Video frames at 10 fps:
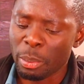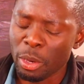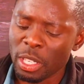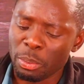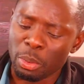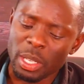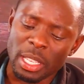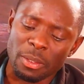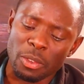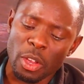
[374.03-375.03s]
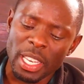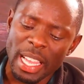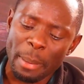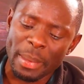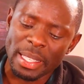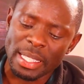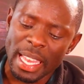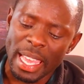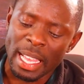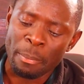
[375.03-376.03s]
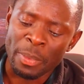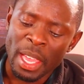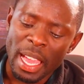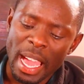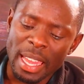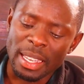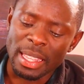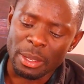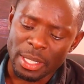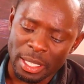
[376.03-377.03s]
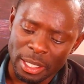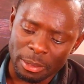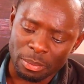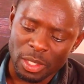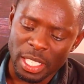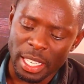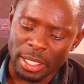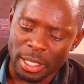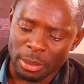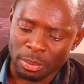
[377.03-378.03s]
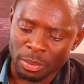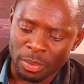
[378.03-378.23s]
if your income is like 100,000 shillings,